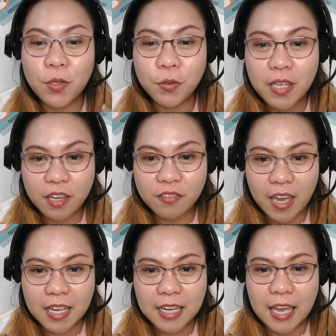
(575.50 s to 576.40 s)
have
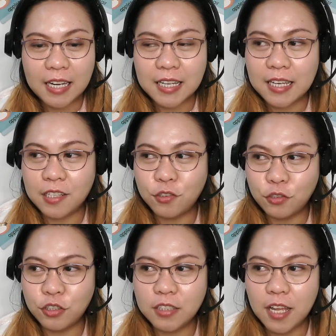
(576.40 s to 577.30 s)
any
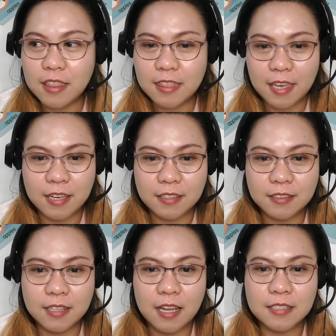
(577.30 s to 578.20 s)
good
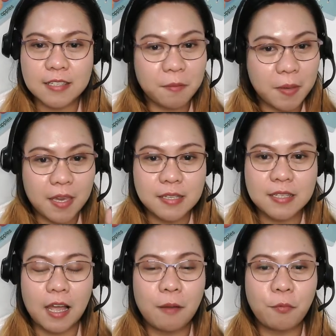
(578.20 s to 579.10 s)
thing na sasabihin sa
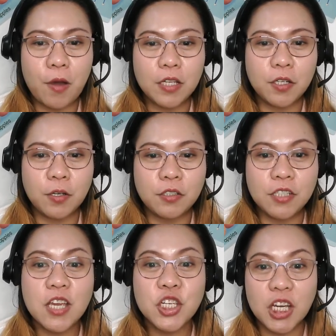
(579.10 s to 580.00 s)
kapwa nyo,
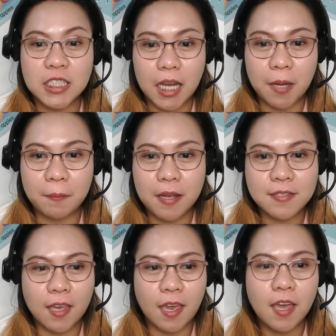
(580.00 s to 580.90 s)
just shut up
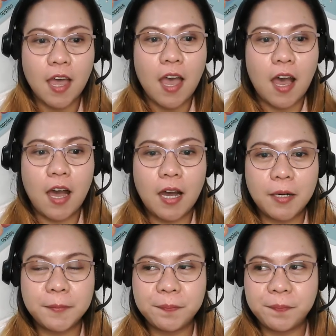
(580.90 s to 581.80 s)
kasi
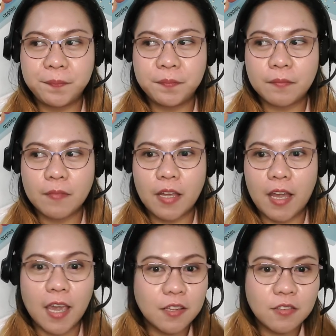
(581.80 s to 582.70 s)

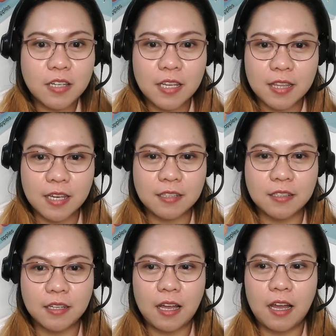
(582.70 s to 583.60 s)
I don't need it
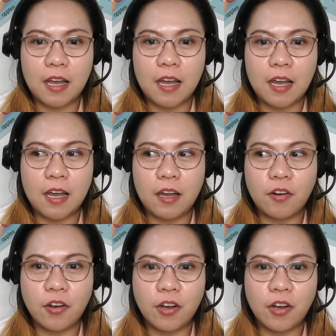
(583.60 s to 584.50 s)

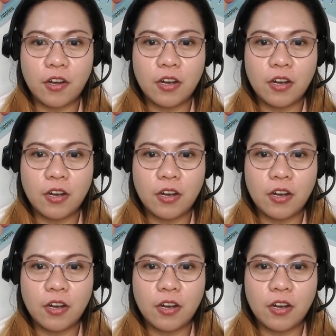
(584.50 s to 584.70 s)
or